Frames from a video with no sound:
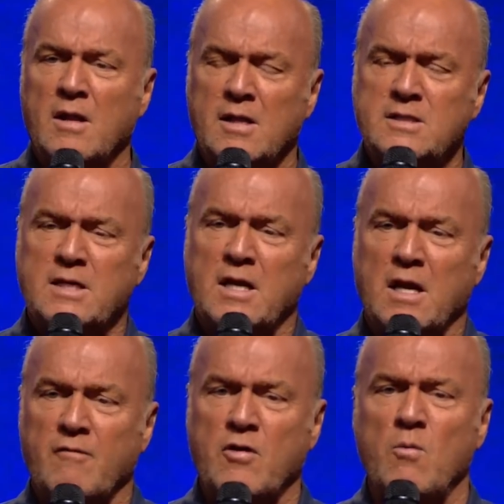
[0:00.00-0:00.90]
Listen,
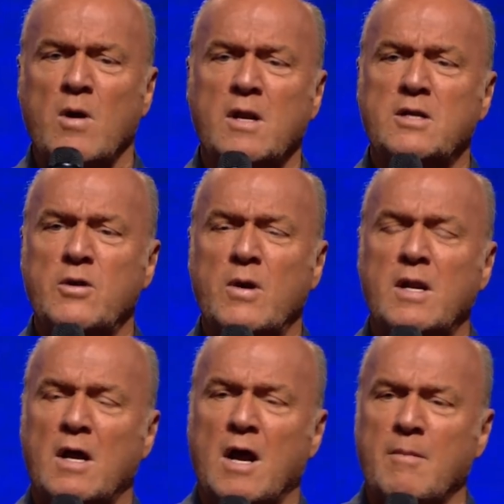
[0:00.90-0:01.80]
if you want to do it,
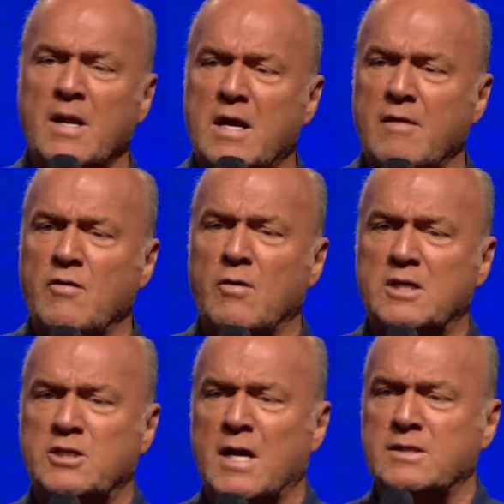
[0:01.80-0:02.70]
I'm going to give you a
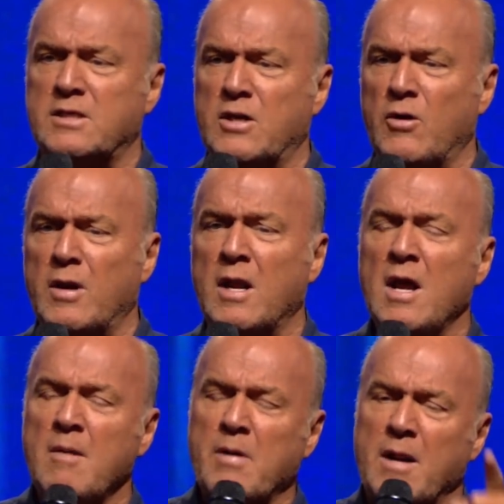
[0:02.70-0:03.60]
chance to do it,
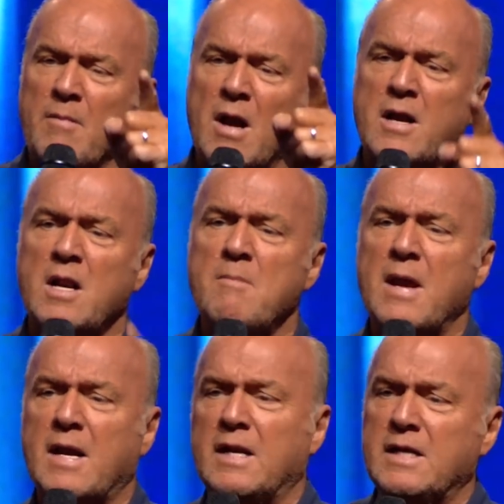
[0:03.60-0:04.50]
but I'm not going to
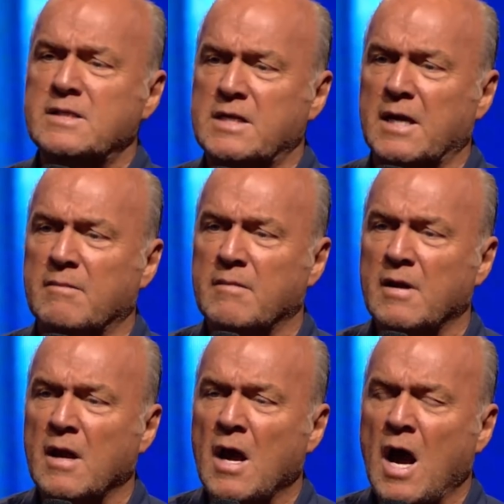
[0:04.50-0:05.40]
make it easy.
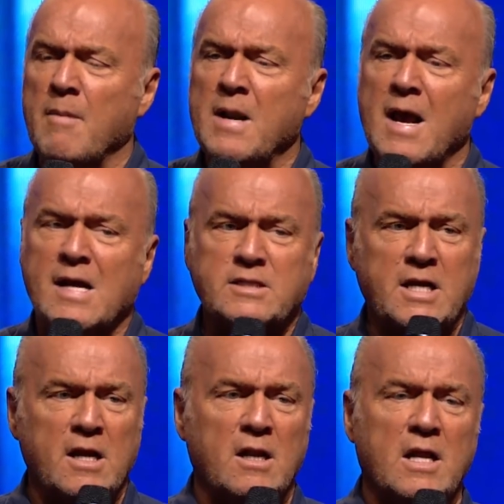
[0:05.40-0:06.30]
I'm going to ask
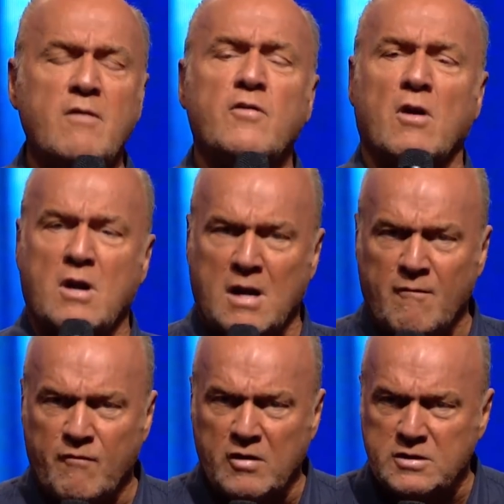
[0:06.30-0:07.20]
you to leave your
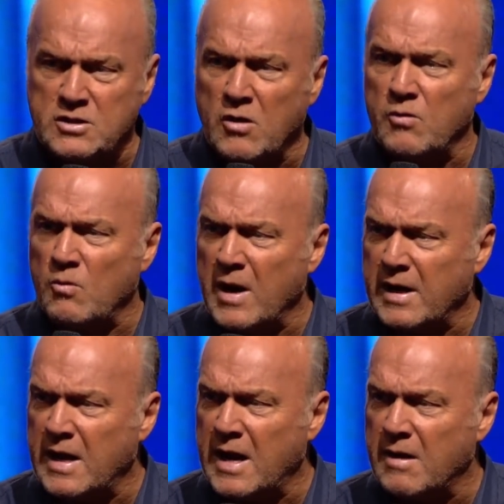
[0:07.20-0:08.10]
comfort zone
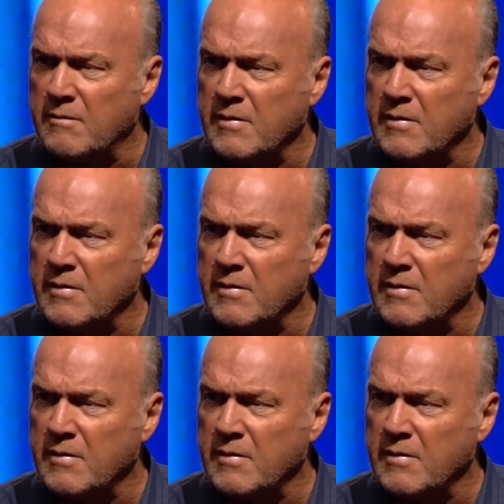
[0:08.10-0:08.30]
right now.